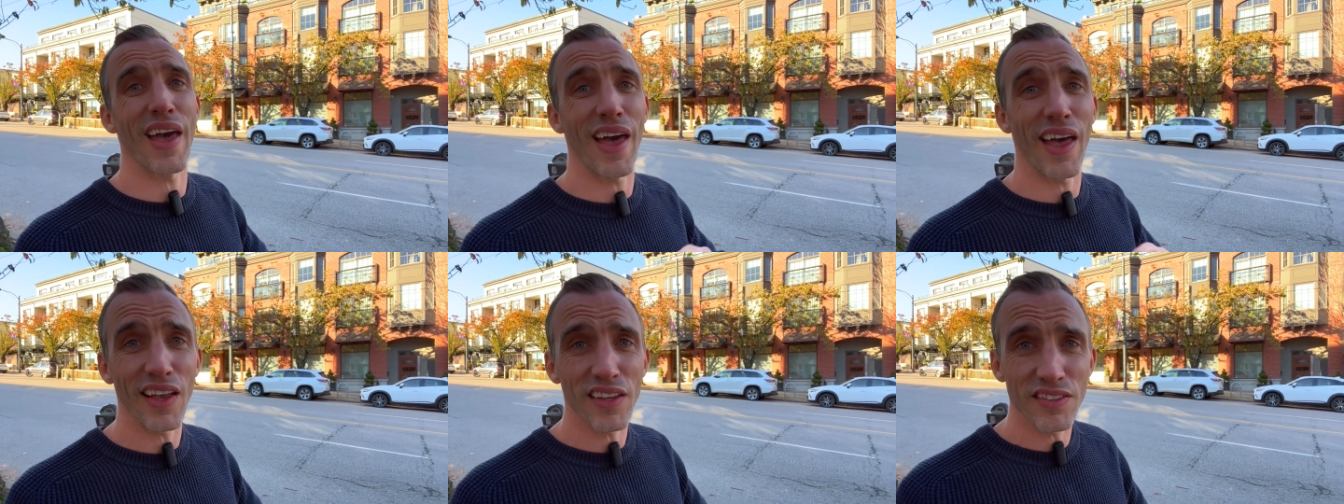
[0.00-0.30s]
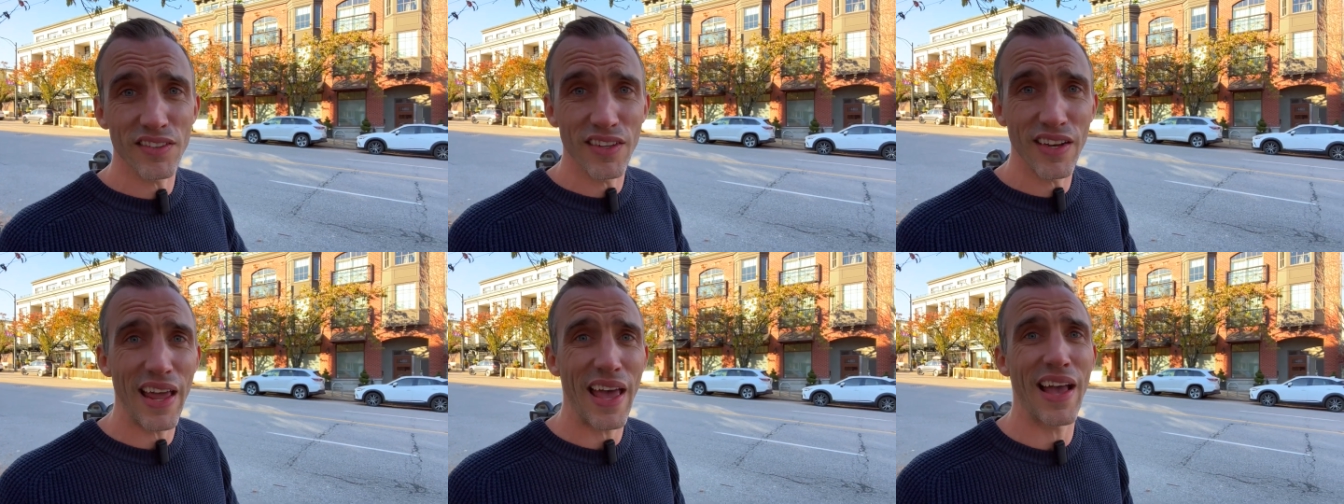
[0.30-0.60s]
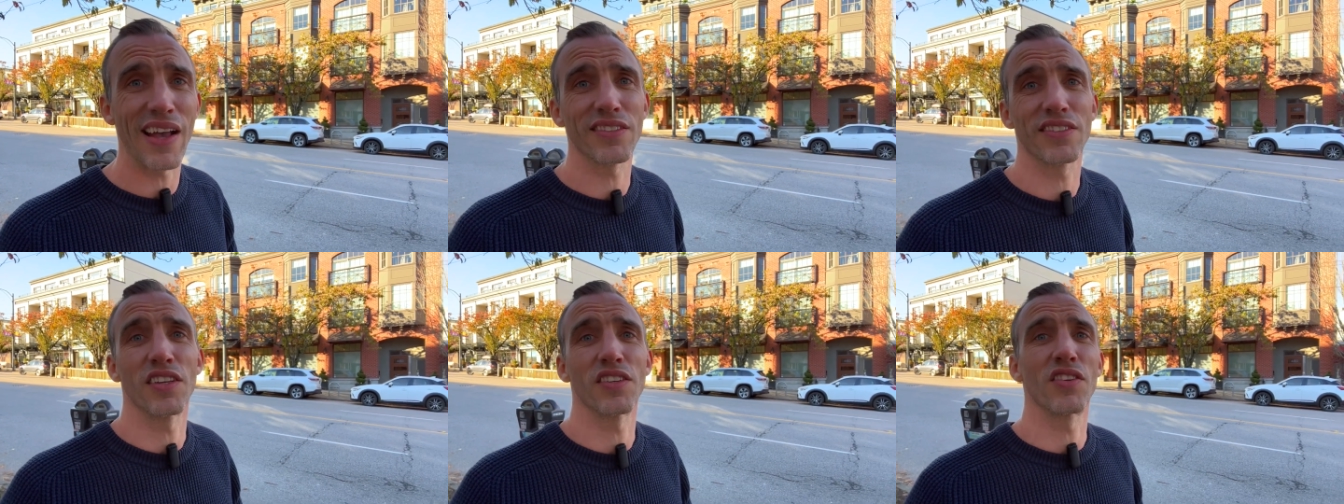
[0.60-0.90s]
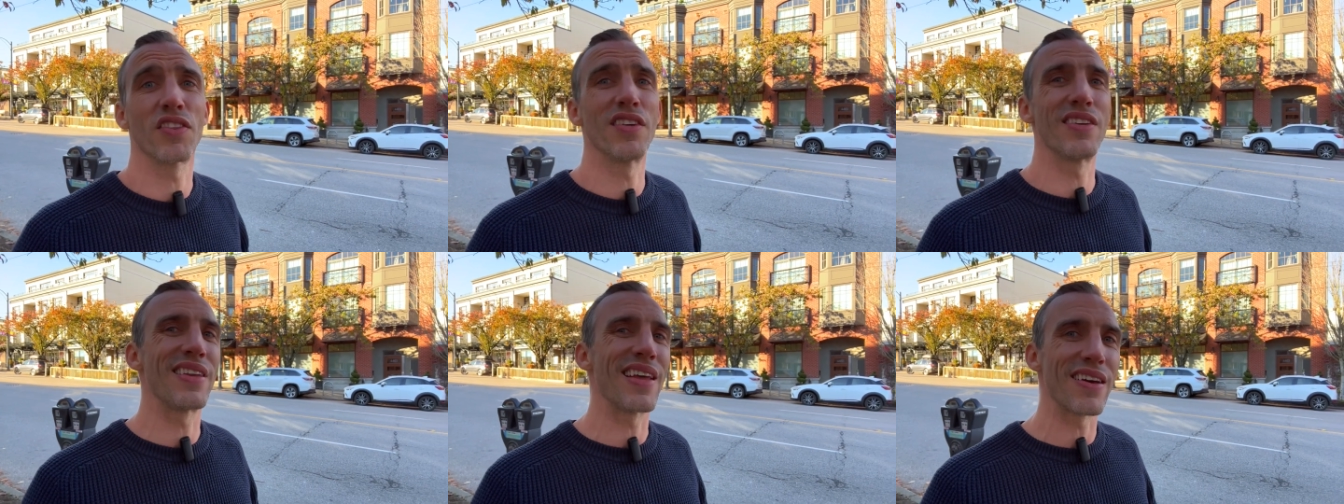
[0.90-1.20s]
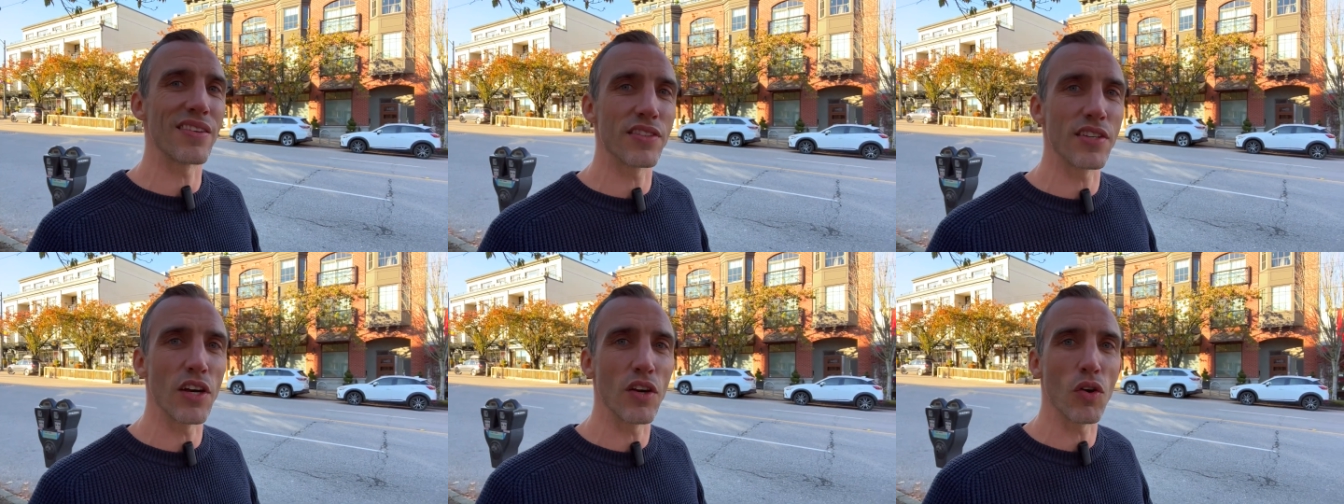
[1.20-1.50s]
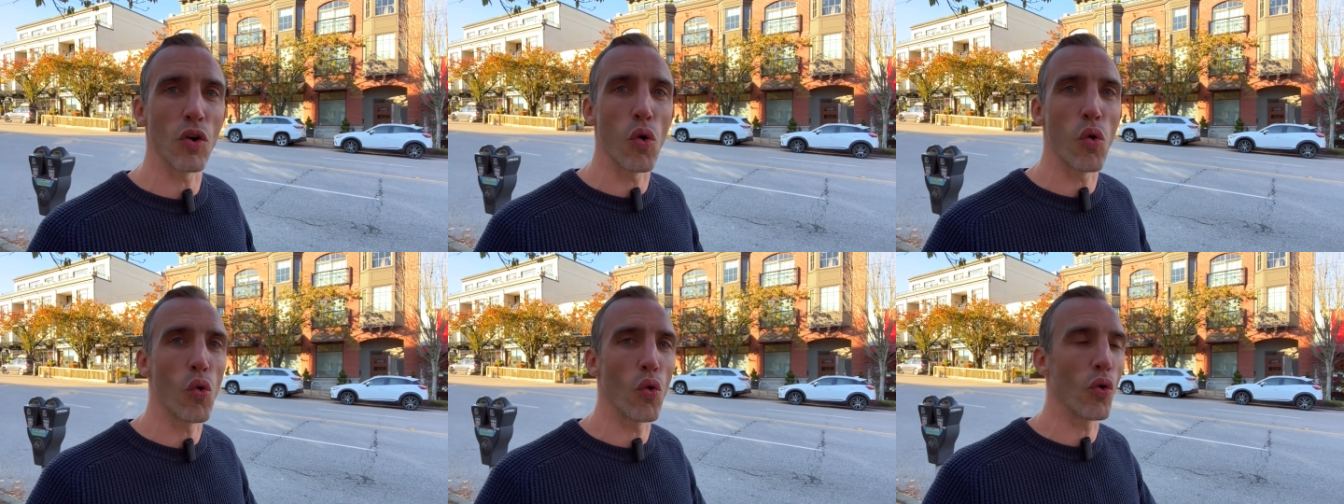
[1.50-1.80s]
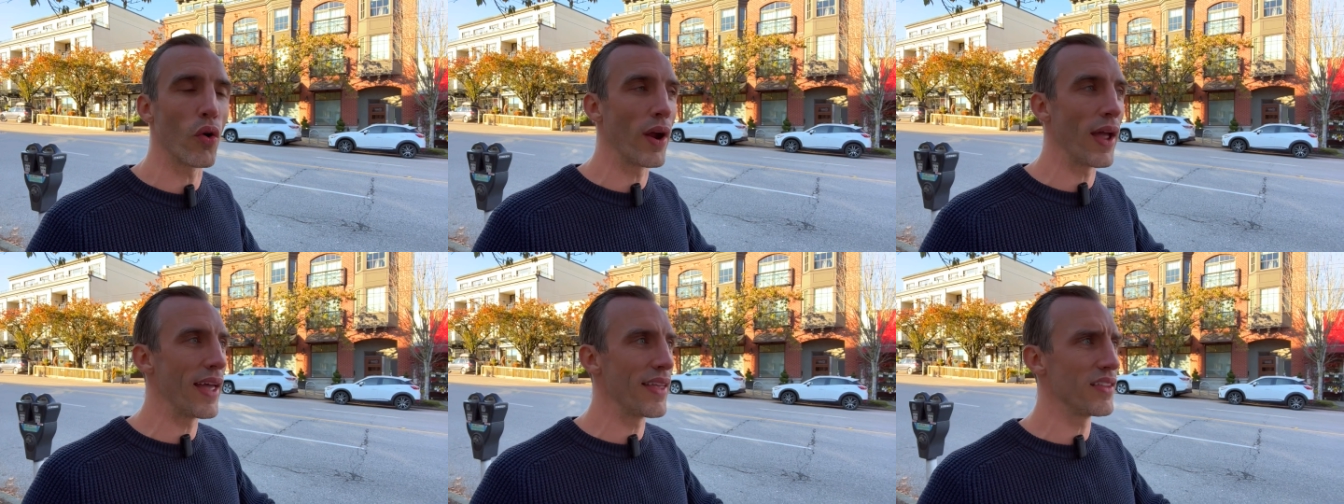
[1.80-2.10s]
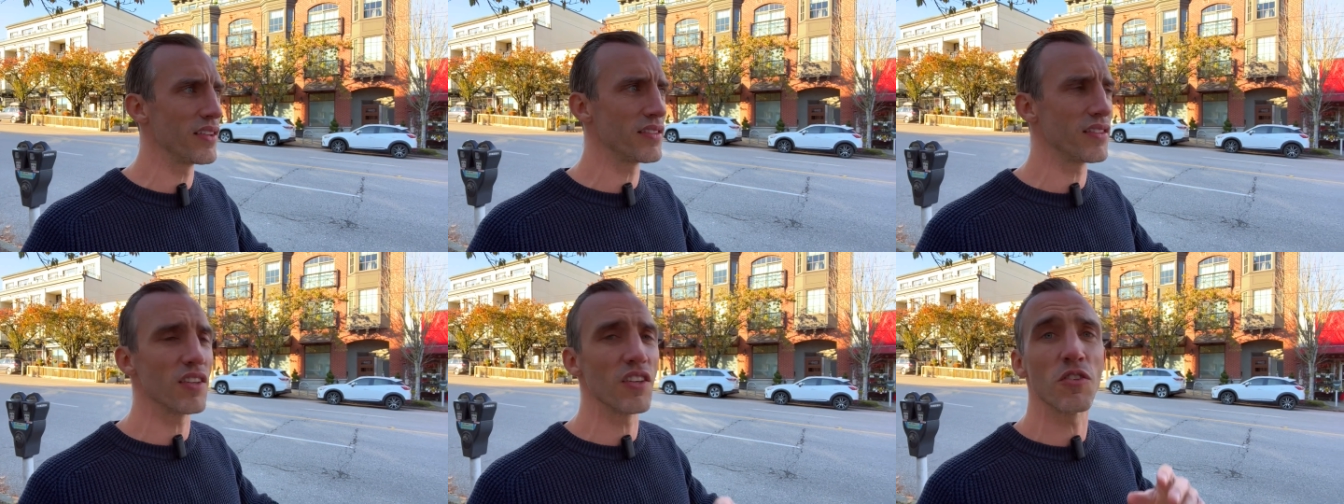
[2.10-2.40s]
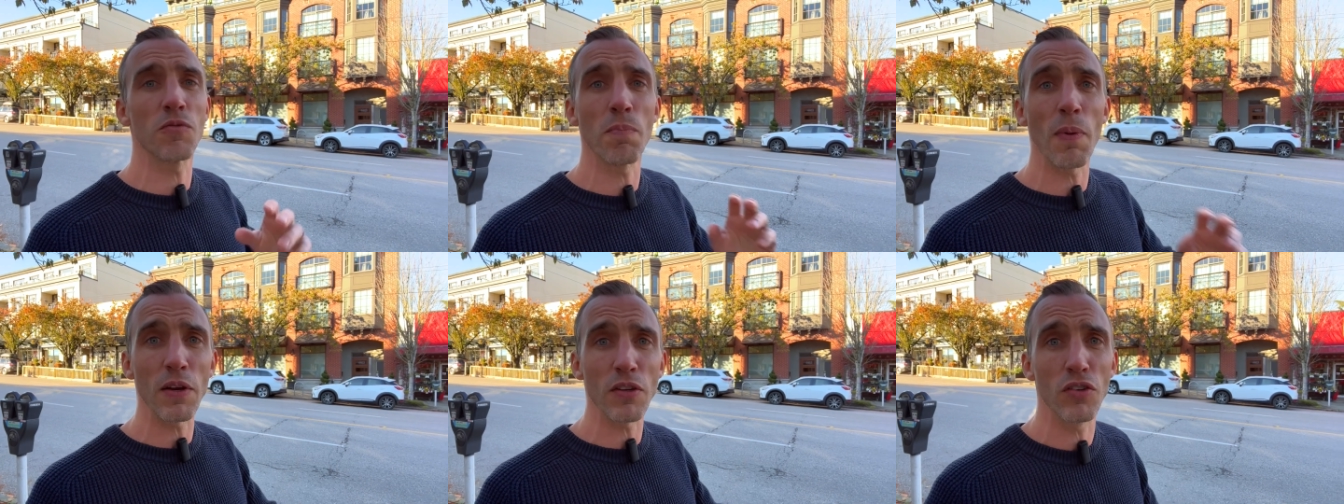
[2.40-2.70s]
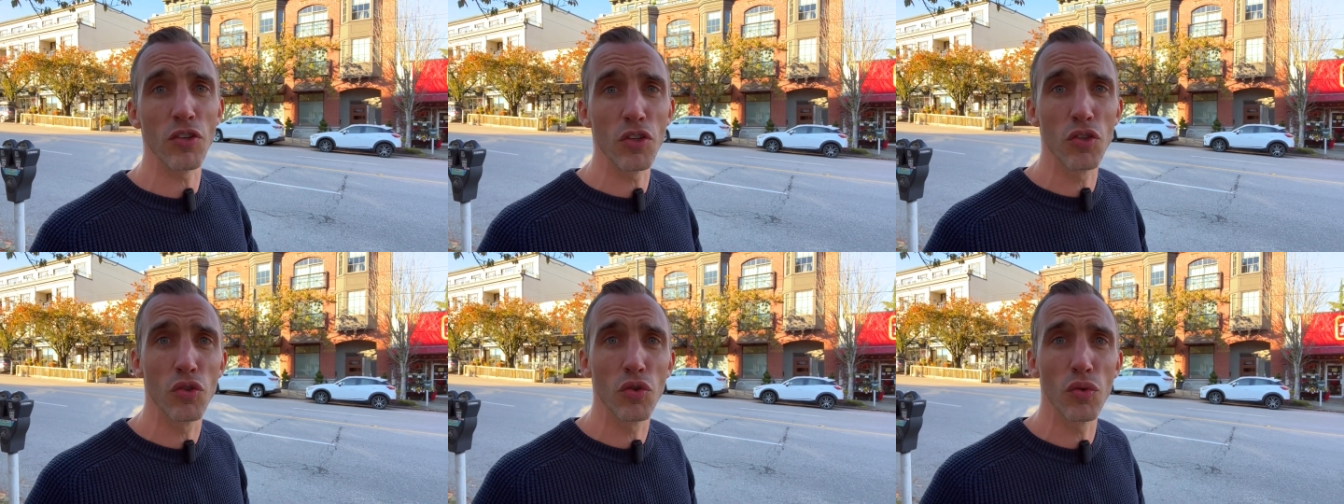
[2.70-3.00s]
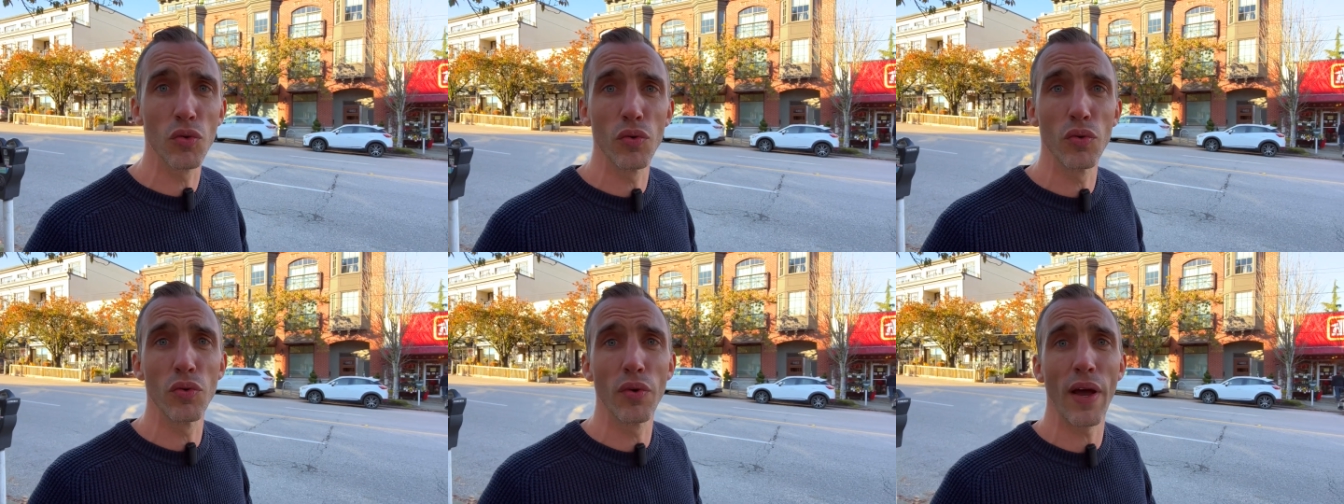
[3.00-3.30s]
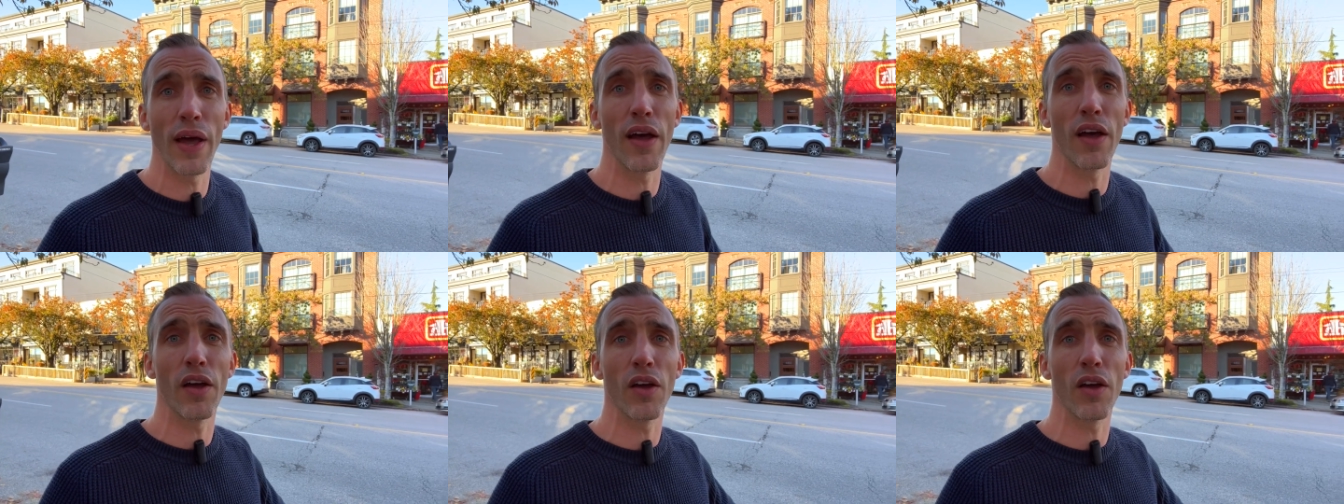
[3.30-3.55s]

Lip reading: excellent access to the downtown core, and this is especially true